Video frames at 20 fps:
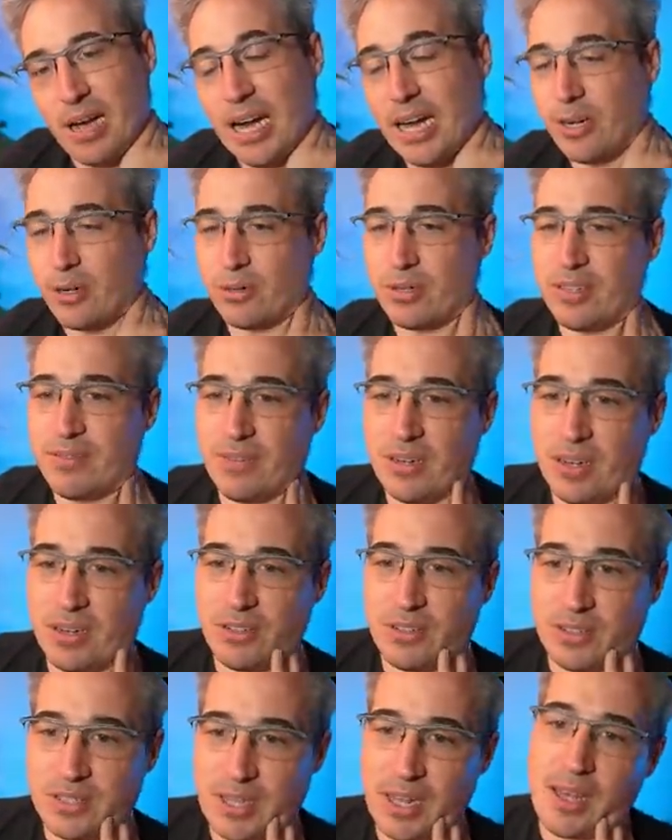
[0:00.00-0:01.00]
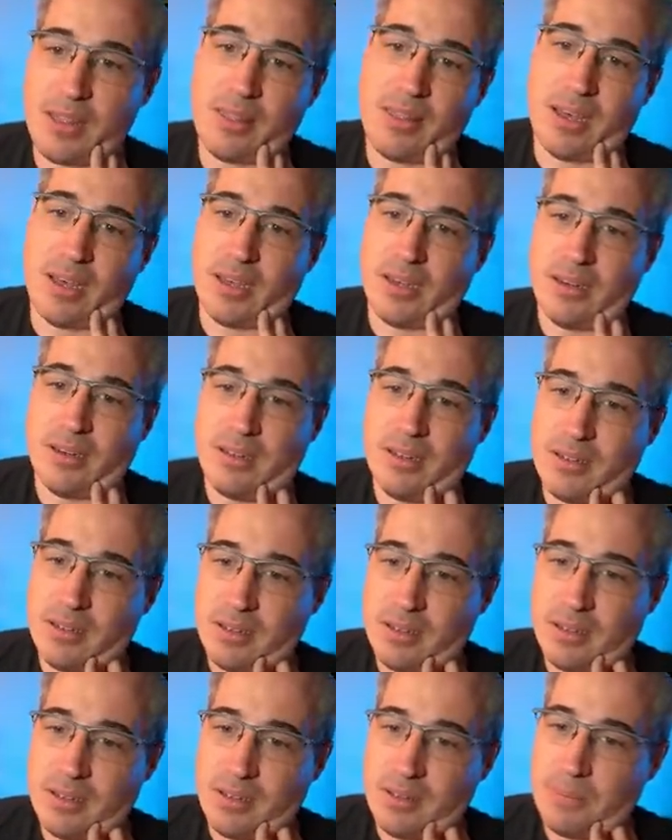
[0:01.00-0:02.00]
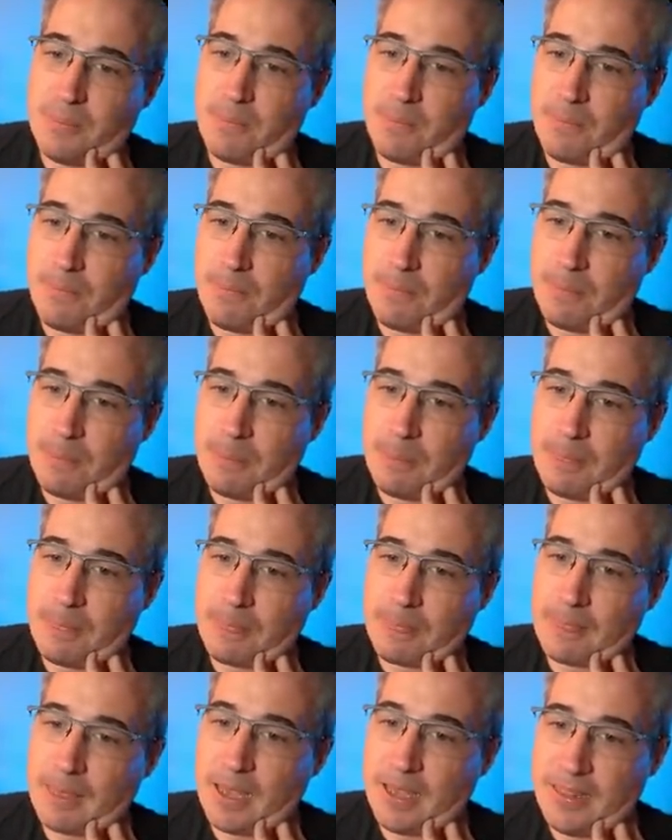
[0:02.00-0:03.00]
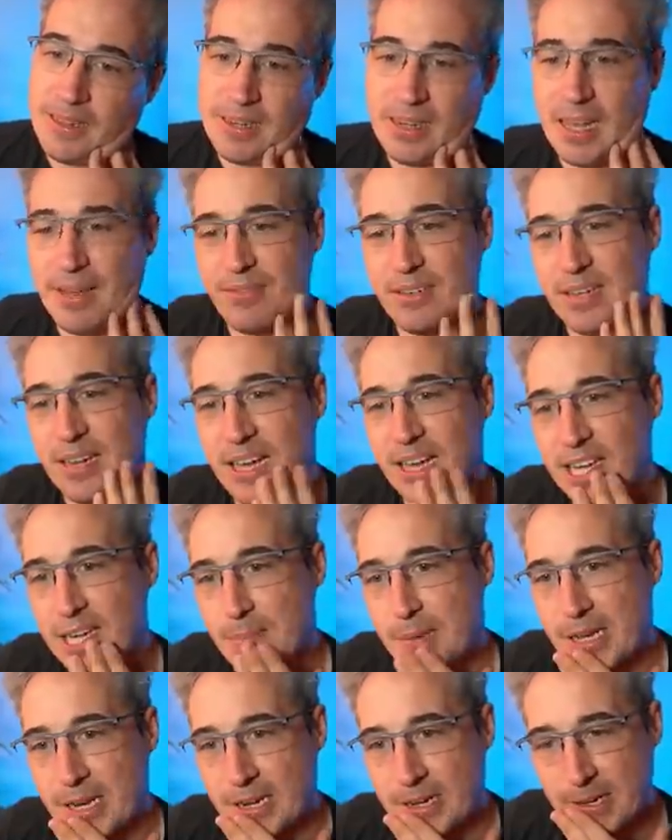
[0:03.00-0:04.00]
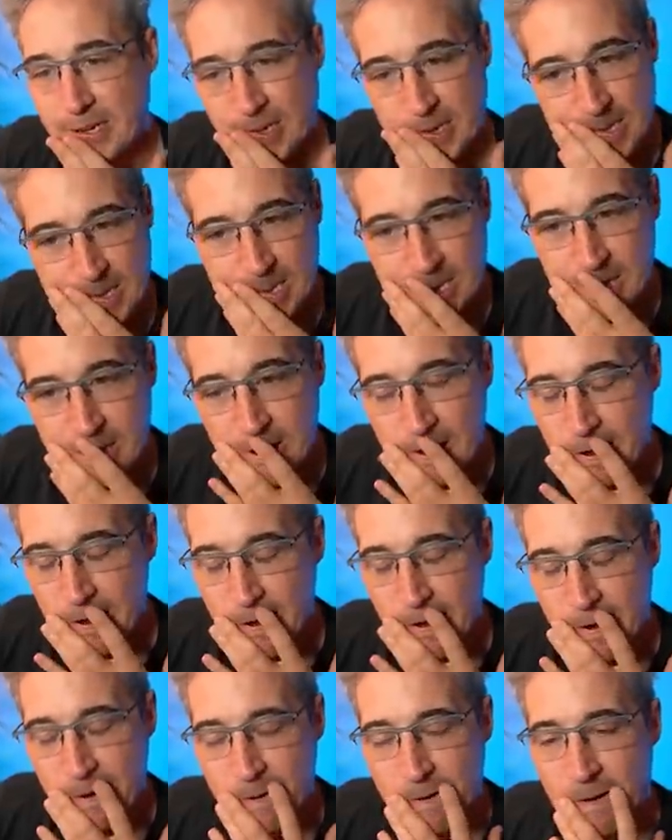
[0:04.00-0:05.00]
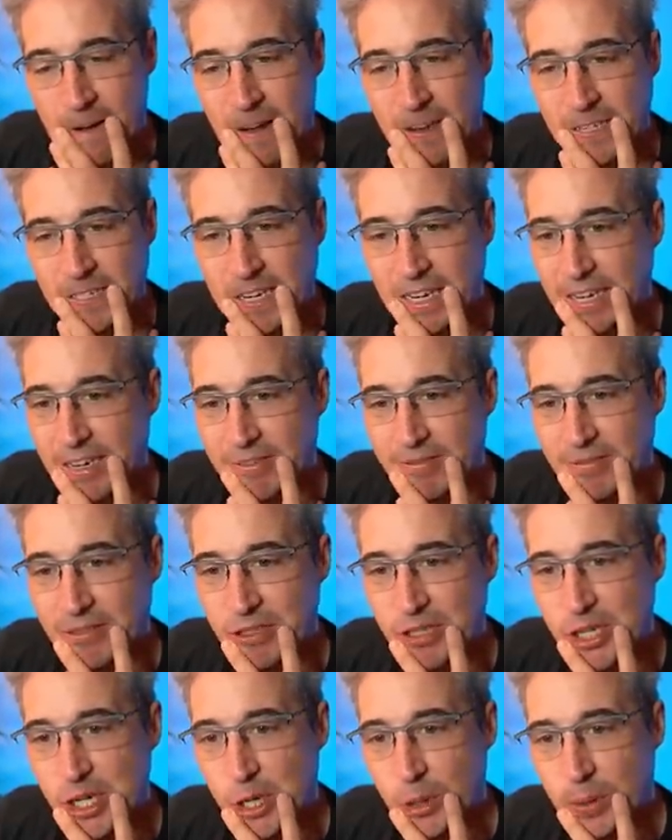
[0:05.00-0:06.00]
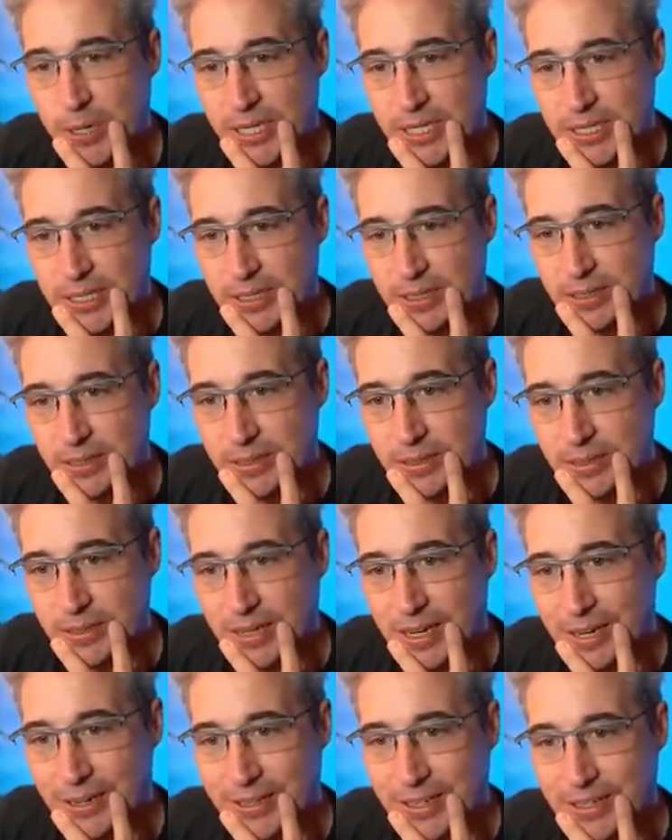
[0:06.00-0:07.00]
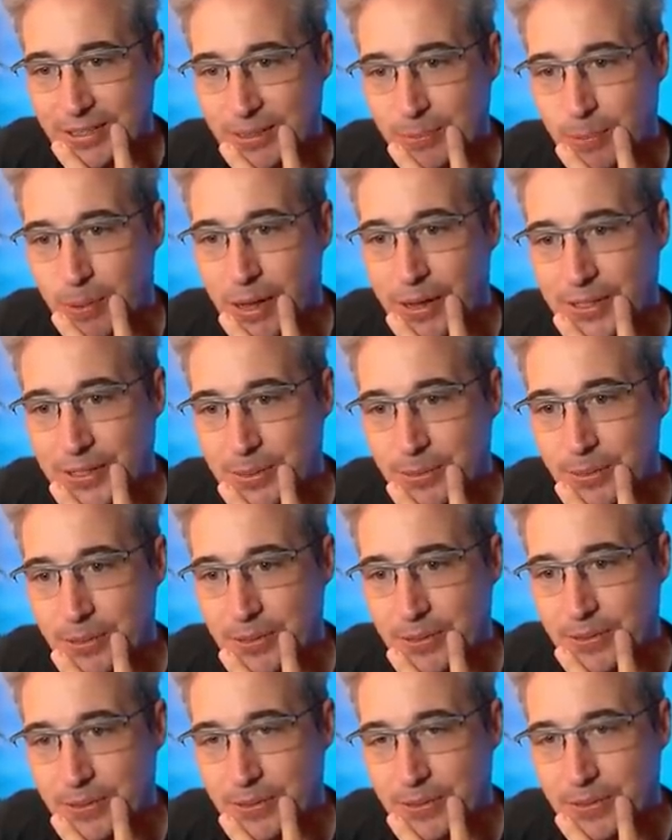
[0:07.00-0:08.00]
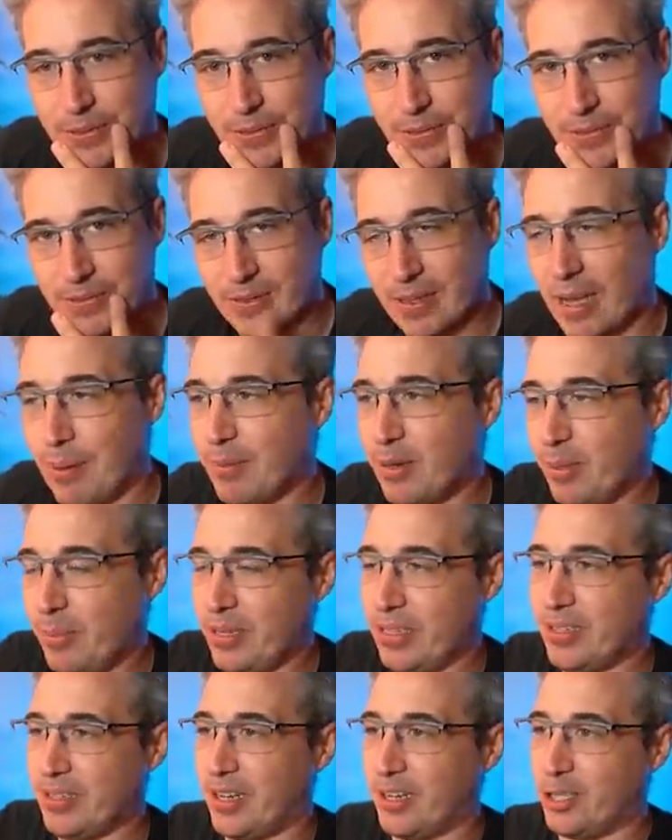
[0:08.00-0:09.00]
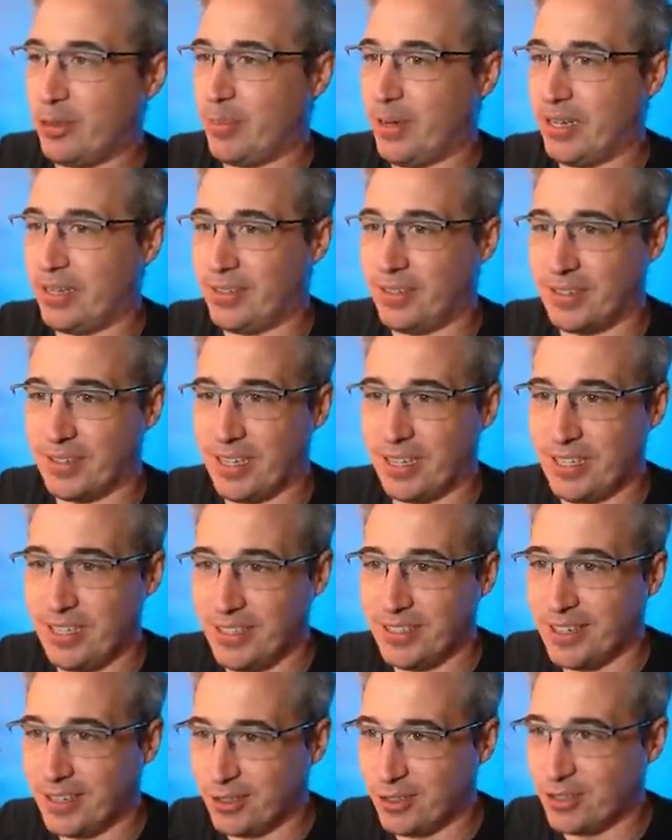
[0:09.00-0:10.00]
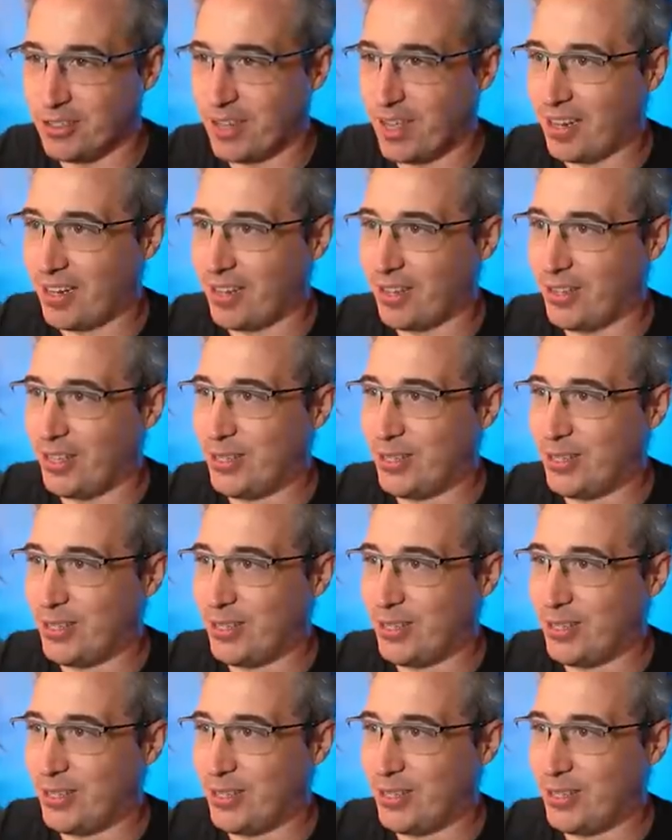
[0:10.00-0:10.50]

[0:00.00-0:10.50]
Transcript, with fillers: I don't even understand that. And then having to animate it. I, I have no idea how that's possible. I'm going to be in touch, Ben, because I need to understand how